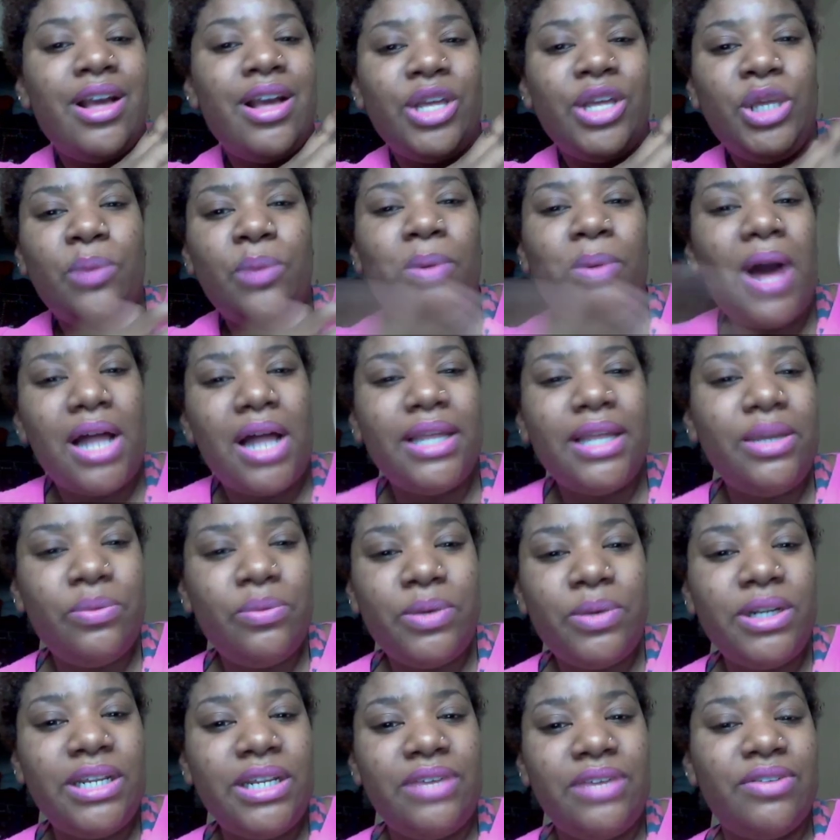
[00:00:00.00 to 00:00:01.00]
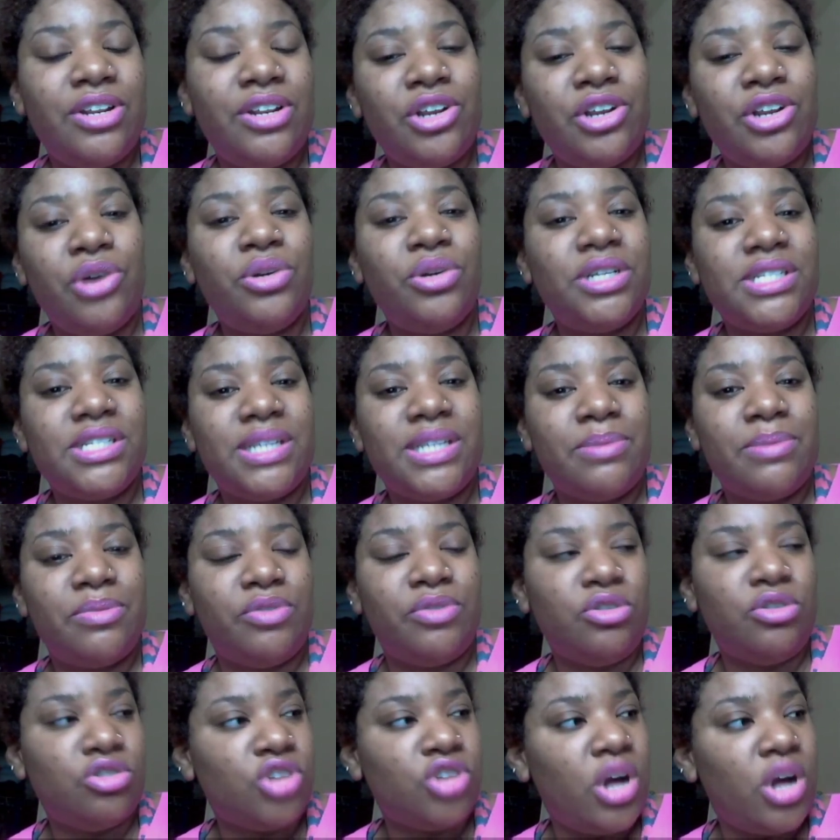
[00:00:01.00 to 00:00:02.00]
you probably wouldn't even notice them if
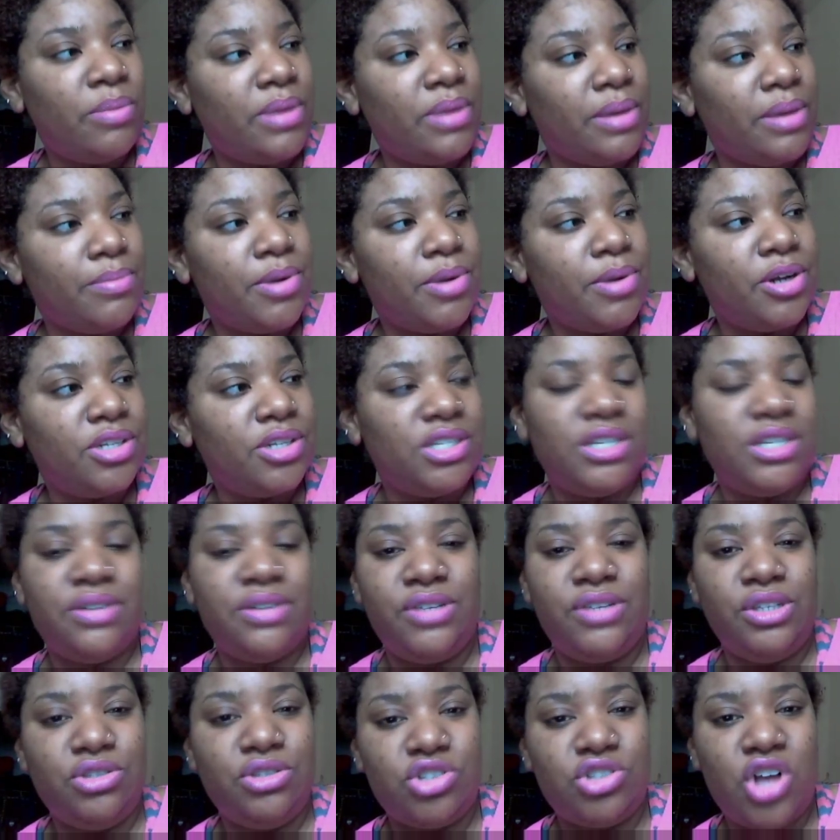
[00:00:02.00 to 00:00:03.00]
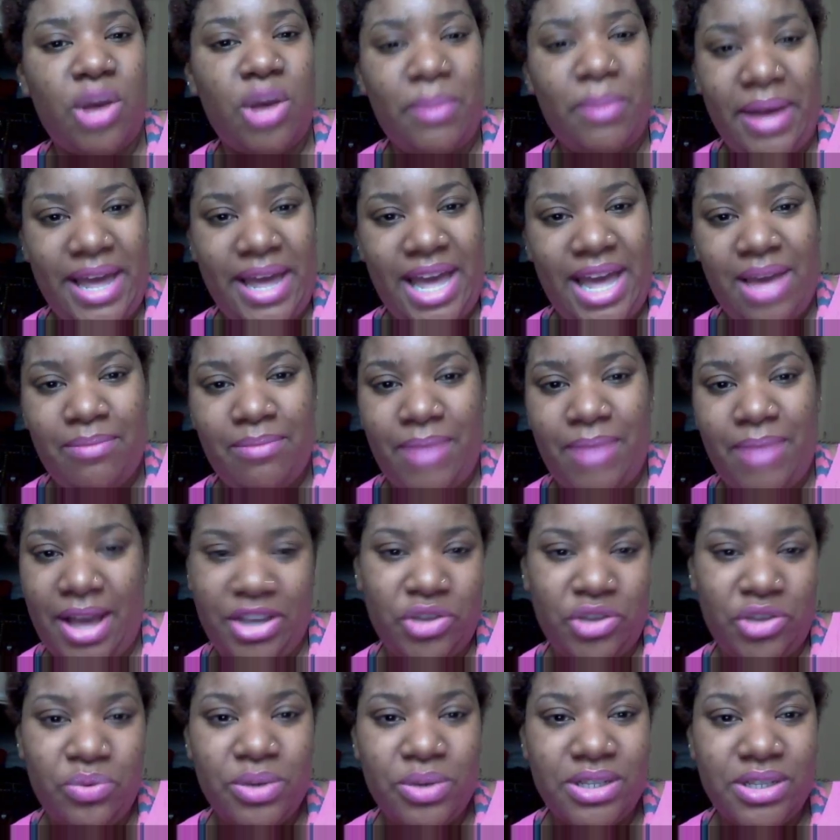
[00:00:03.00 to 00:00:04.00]
you saw me in person and you saw my handbag.
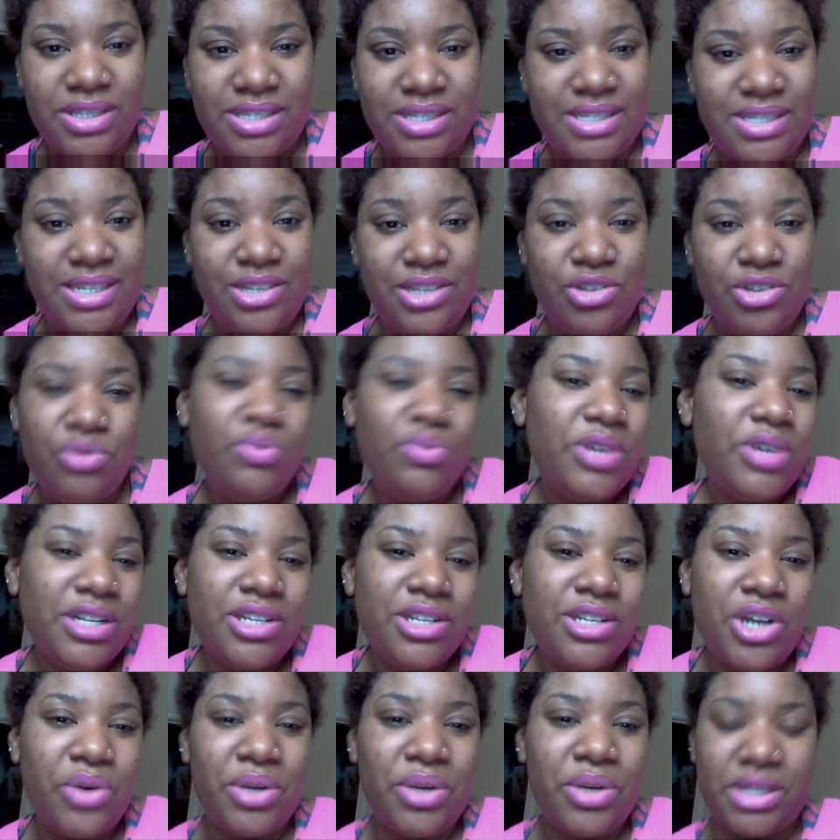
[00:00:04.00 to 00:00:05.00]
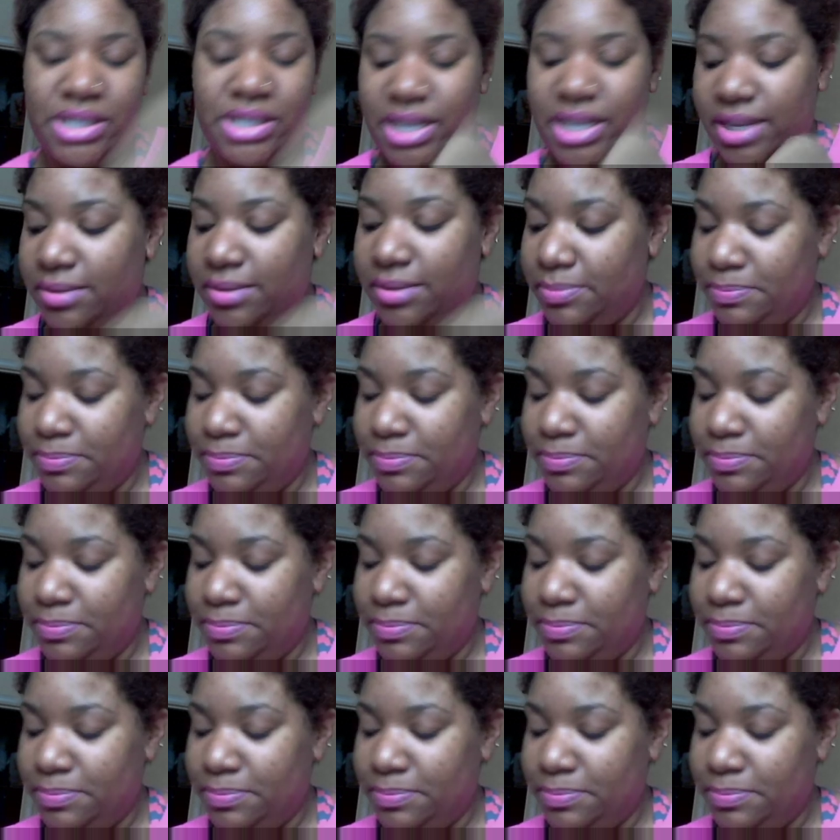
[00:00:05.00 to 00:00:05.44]
You wouldn't notice it.